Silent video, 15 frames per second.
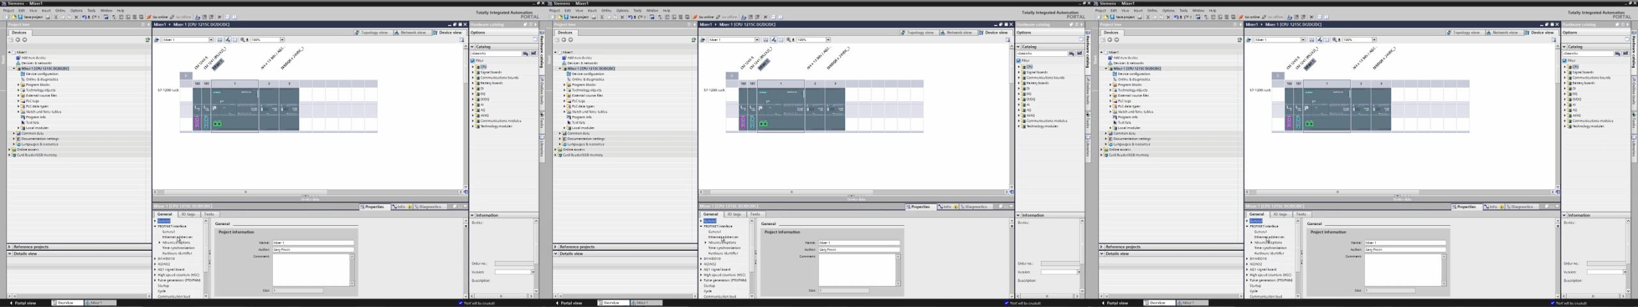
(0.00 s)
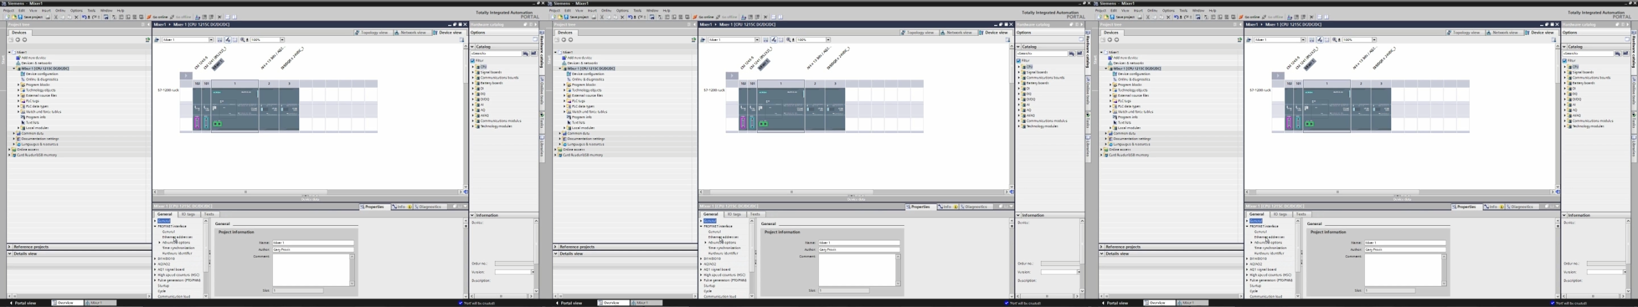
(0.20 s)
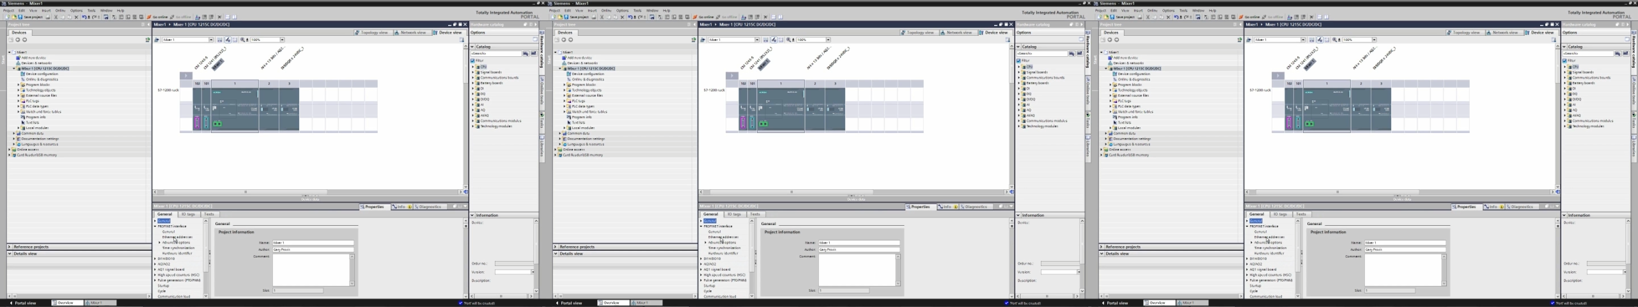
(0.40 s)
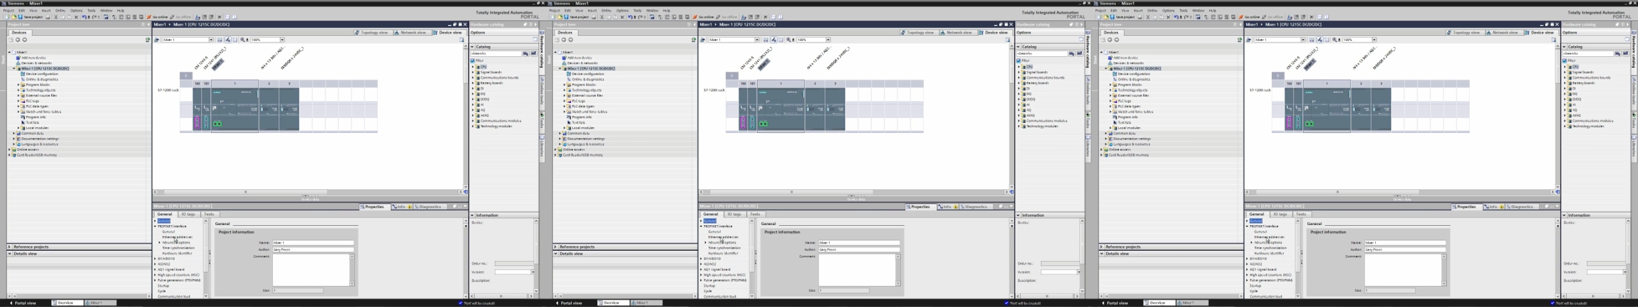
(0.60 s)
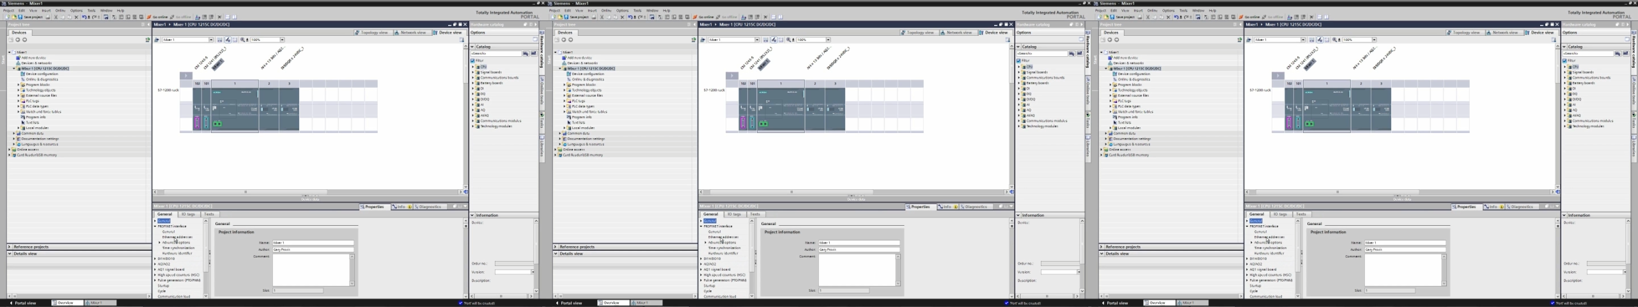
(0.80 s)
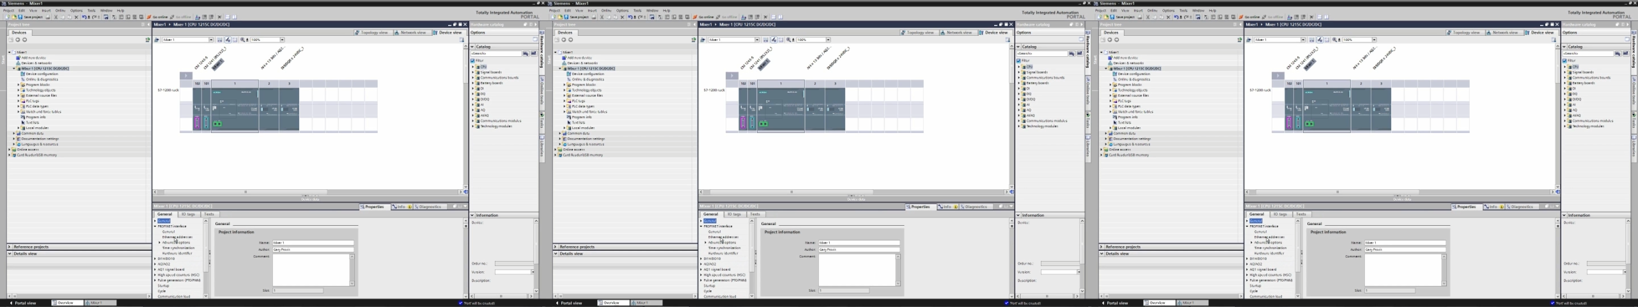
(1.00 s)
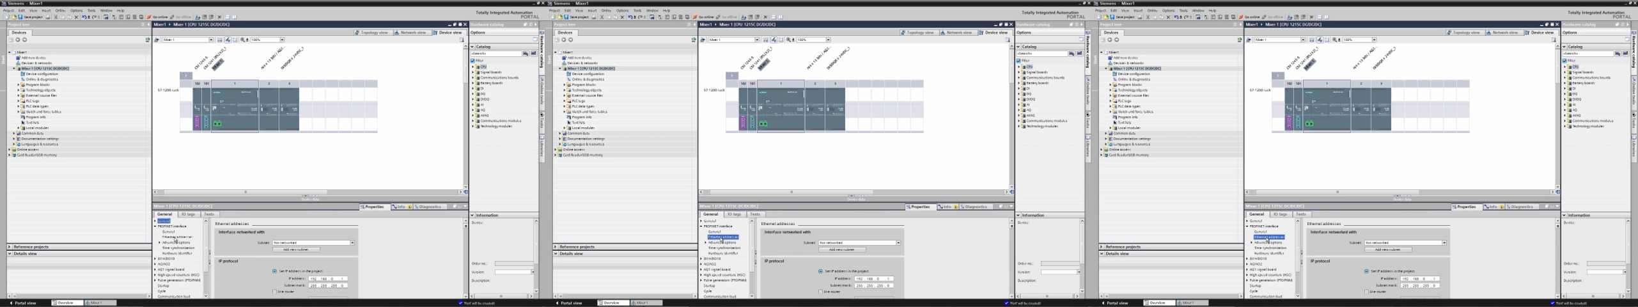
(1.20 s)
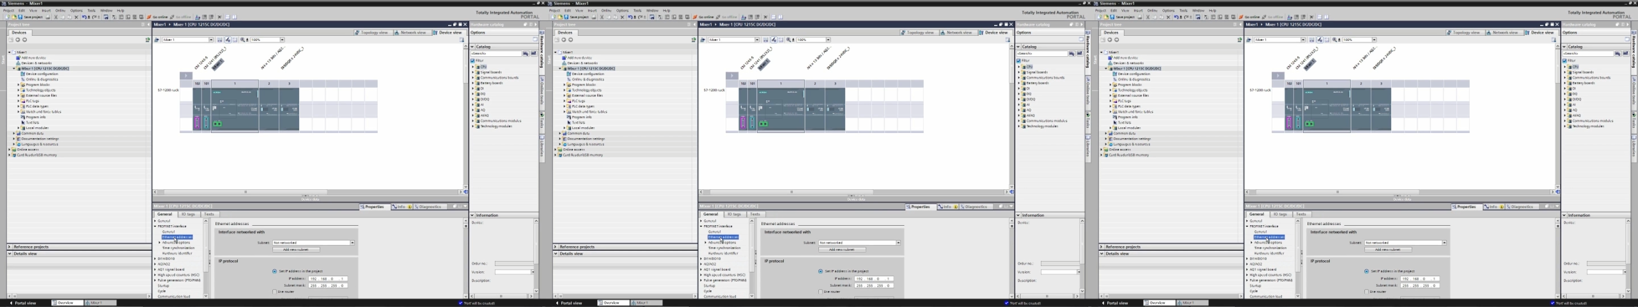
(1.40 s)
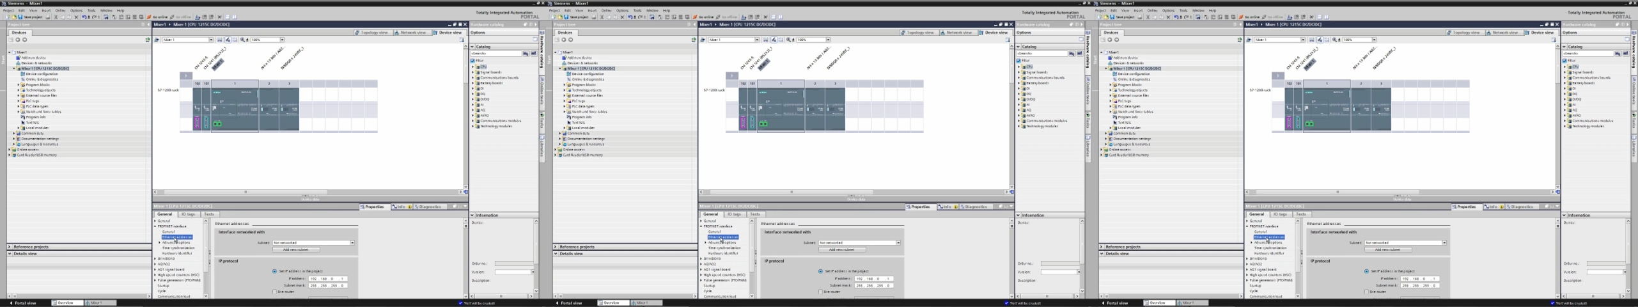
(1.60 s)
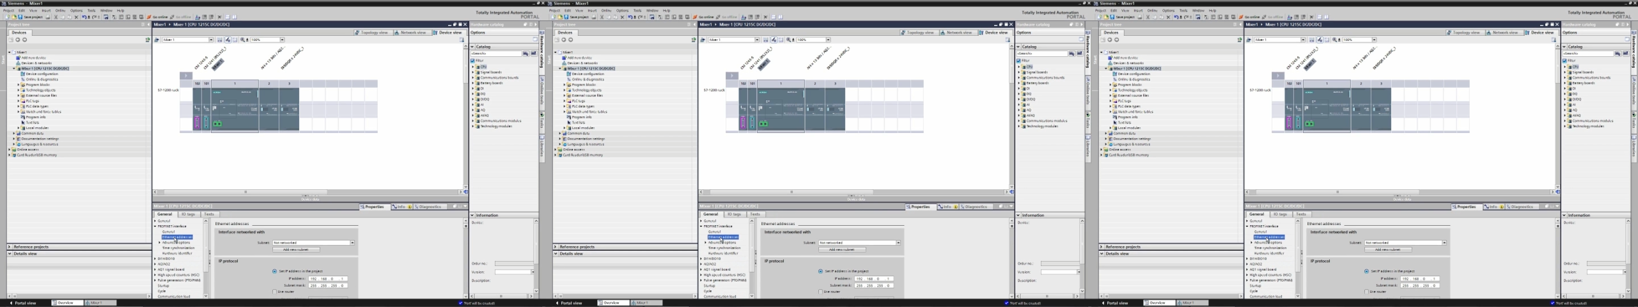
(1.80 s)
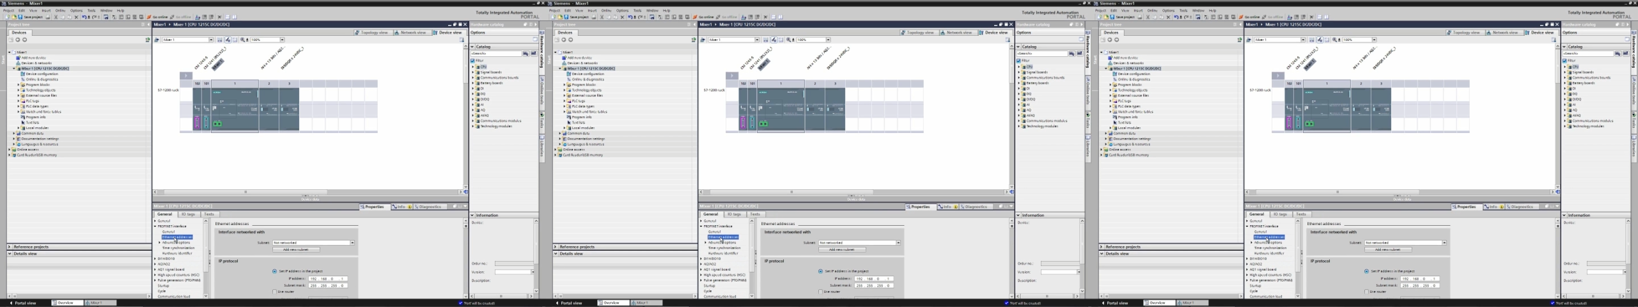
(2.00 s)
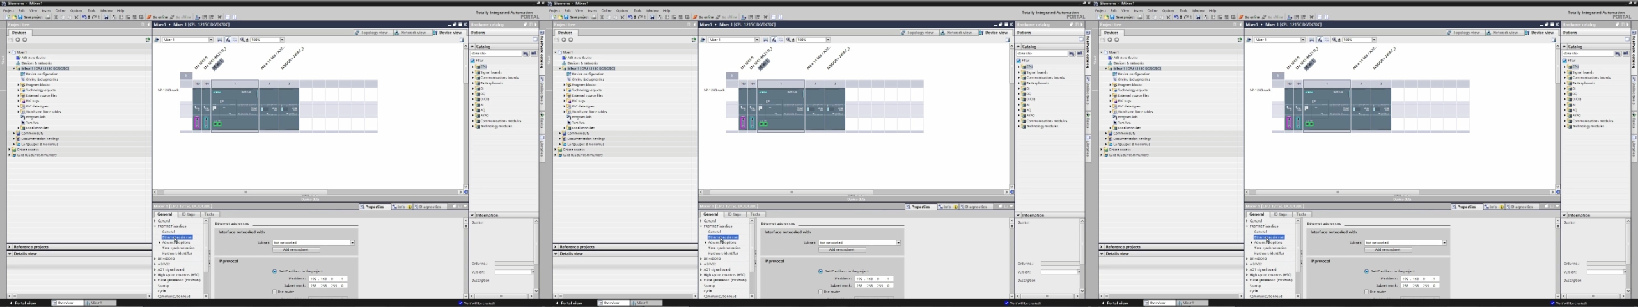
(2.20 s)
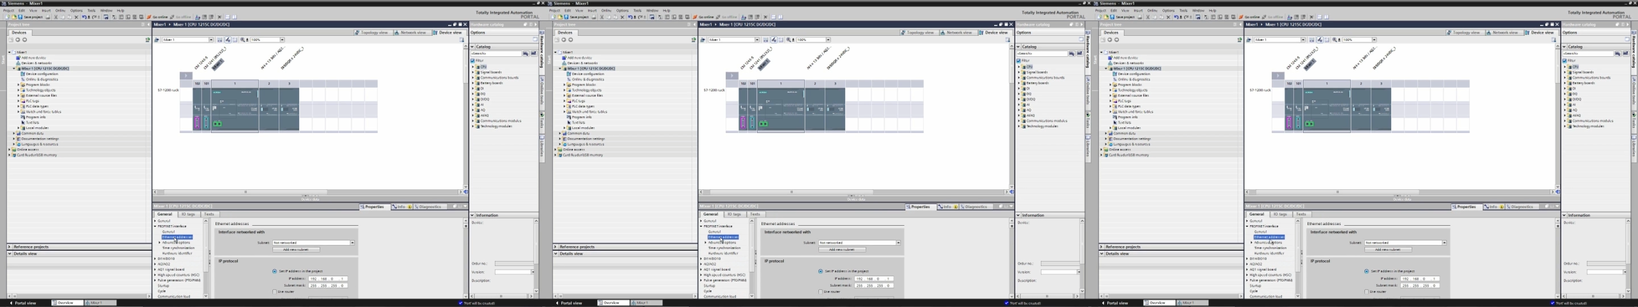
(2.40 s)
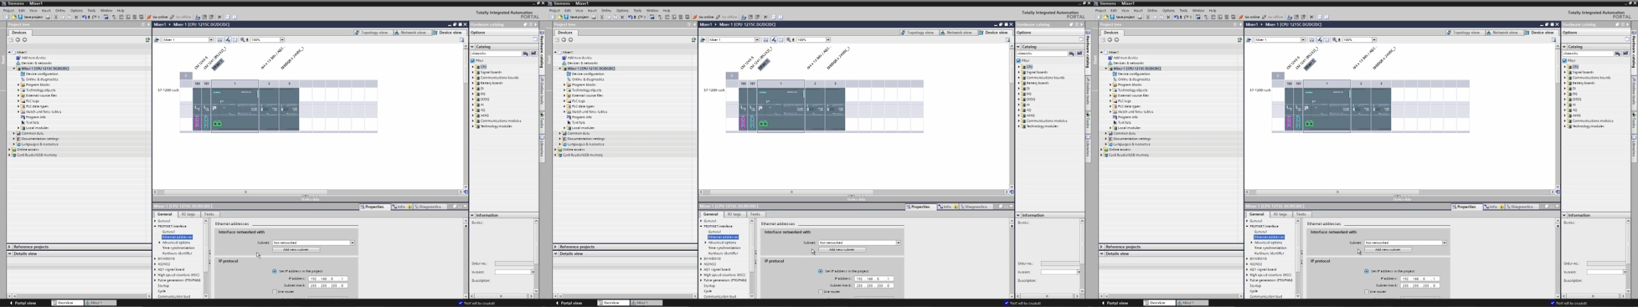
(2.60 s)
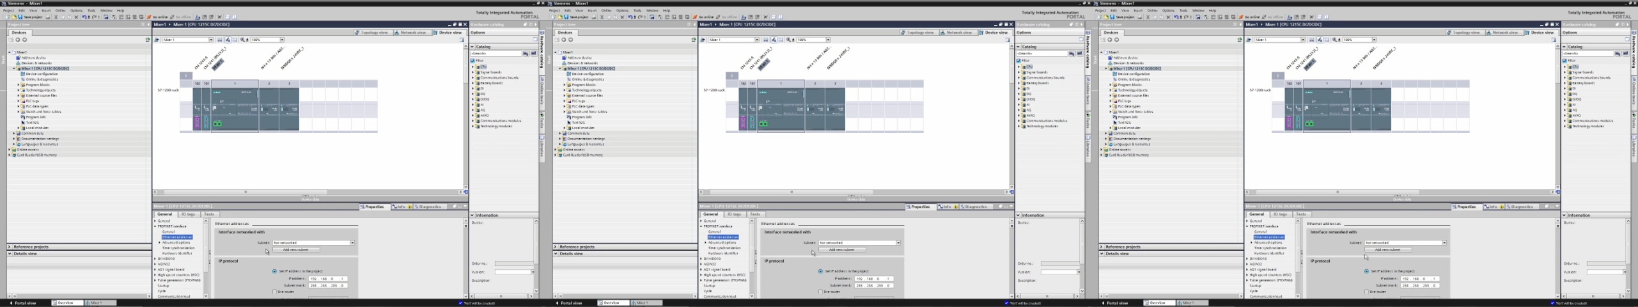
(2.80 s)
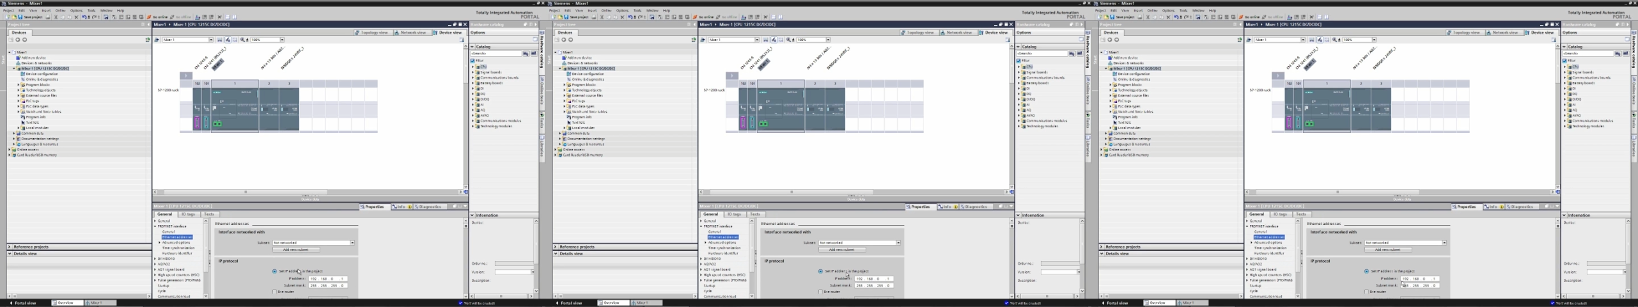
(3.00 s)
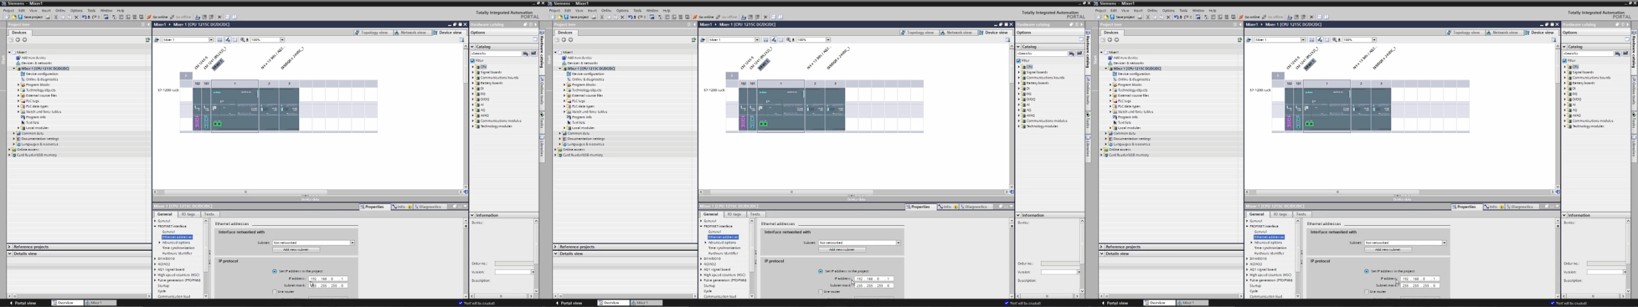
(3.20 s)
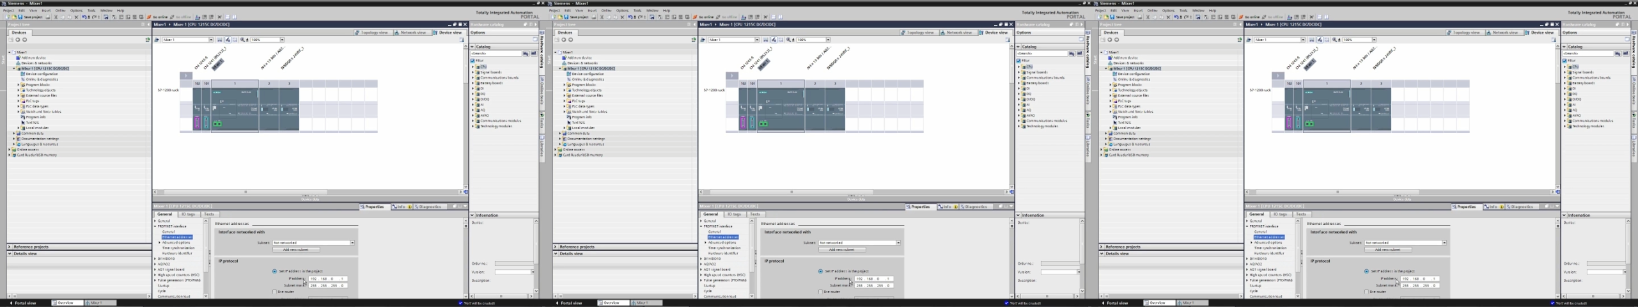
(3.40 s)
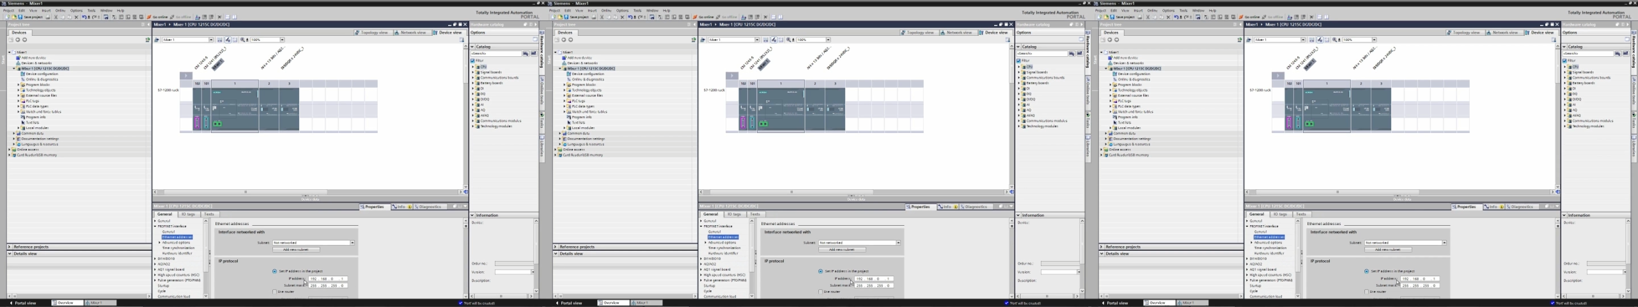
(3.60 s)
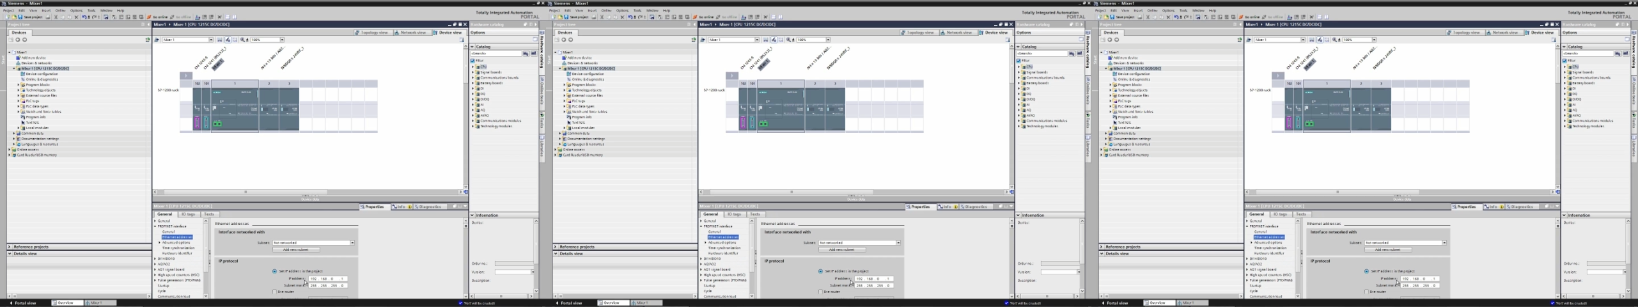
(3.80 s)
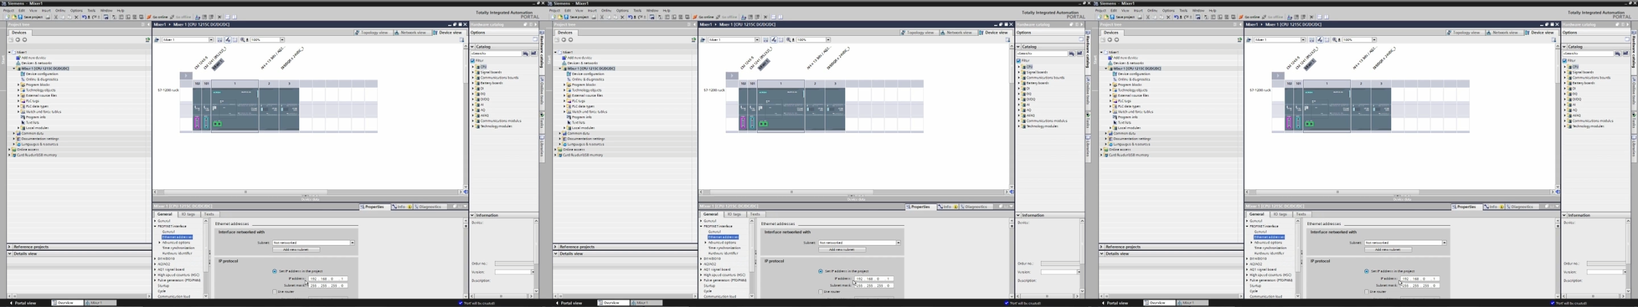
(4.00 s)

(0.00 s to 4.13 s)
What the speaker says: Nobody's mouth can be seen.